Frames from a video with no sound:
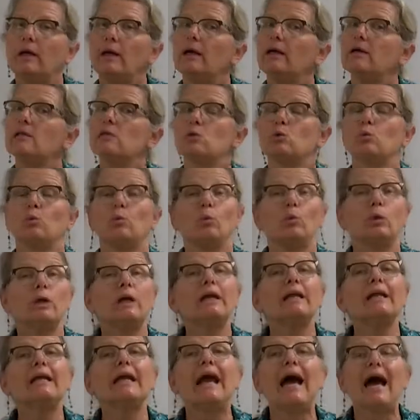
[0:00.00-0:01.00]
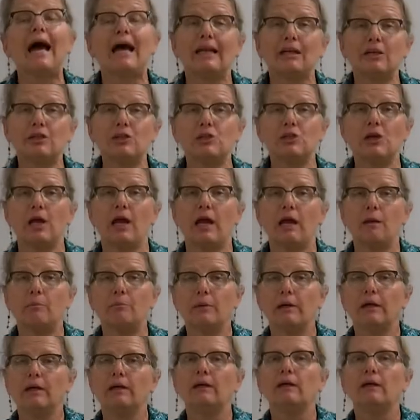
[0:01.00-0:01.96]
is really out of shape